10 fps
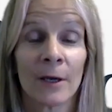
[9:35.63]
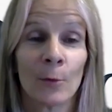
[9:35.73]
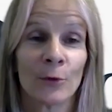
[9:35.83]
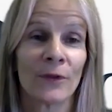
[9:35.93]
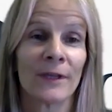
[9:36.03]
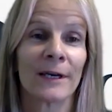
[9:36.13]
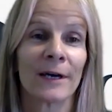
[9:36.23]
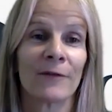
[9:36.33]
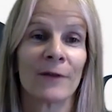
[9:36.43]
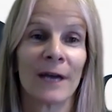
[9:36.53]
When you think
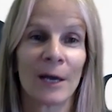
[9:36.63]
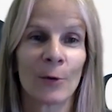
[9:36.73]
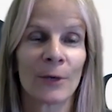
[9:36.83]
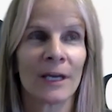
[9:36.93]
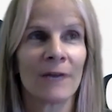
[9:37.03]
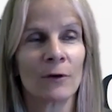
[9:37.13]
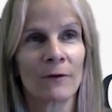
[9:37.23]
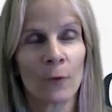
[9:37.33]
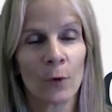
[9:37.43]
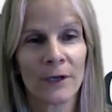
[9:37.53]
of equity of your
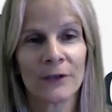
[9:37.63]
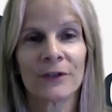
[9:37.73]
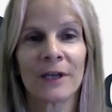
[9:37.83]
voice,